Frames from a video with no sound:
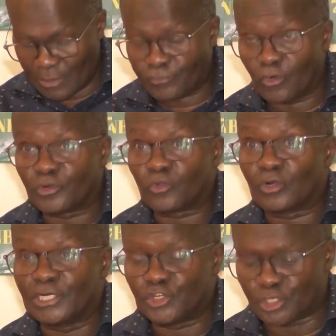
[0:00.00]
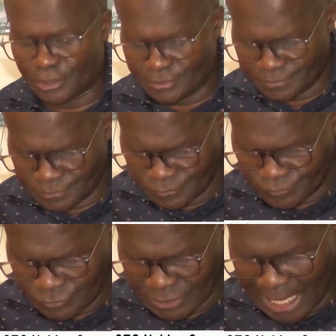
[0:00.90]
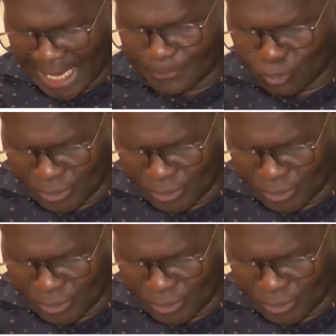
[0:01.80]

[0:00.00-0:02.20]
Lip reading: a full recognition. Up